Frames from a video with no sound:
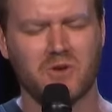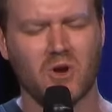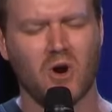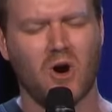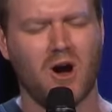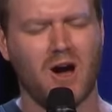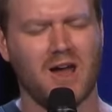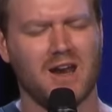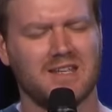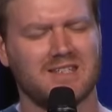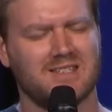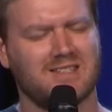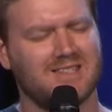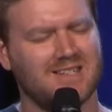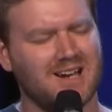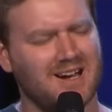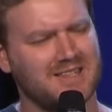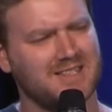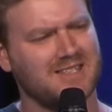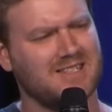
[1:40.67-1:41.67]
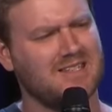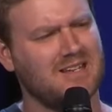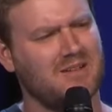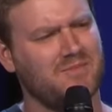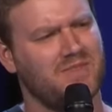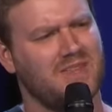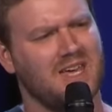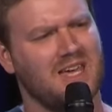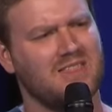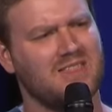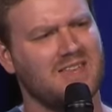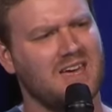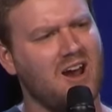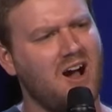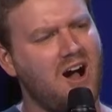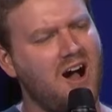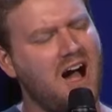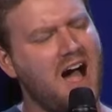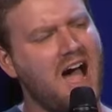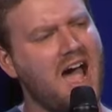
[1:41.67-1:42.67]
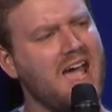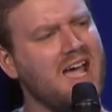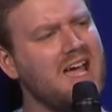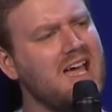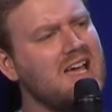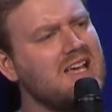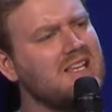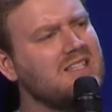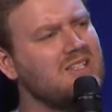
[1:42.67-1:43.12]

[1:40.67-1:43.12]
God has done something that I